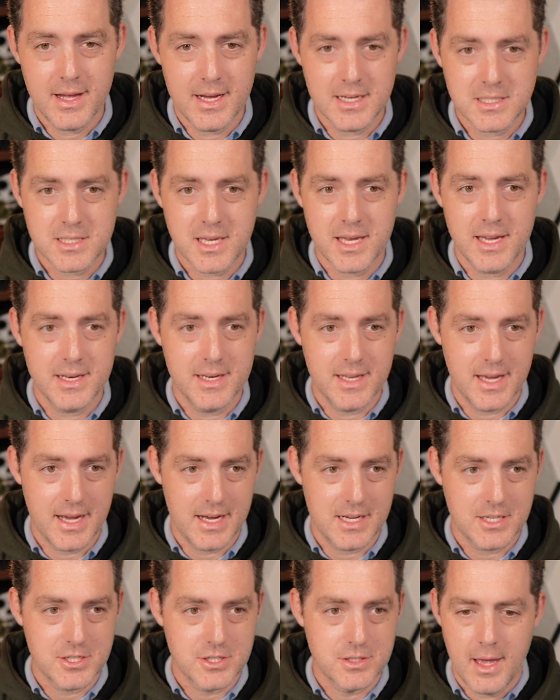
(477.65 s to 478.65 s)
SK
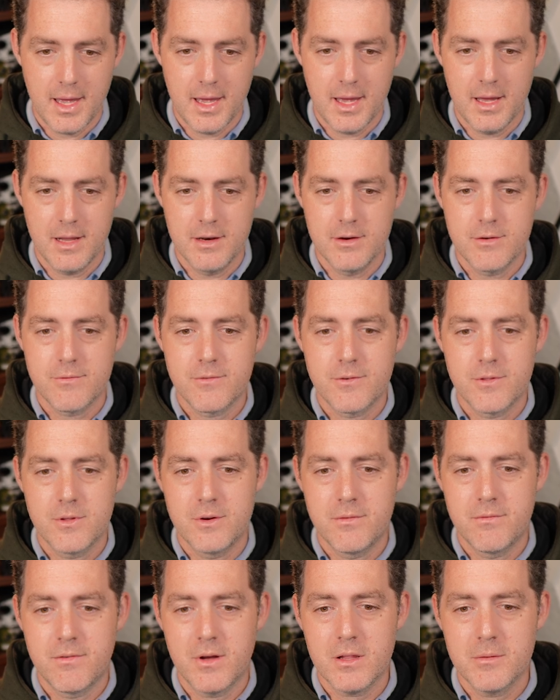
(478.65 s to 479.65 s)
dash. And for the
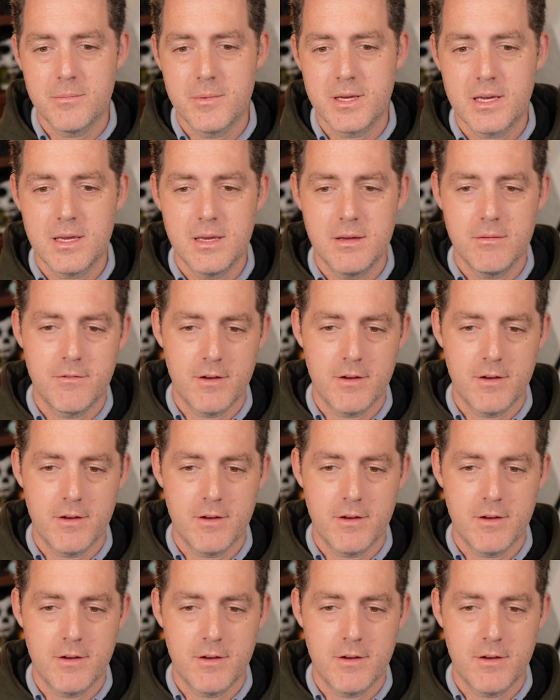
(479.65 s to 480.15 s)
development key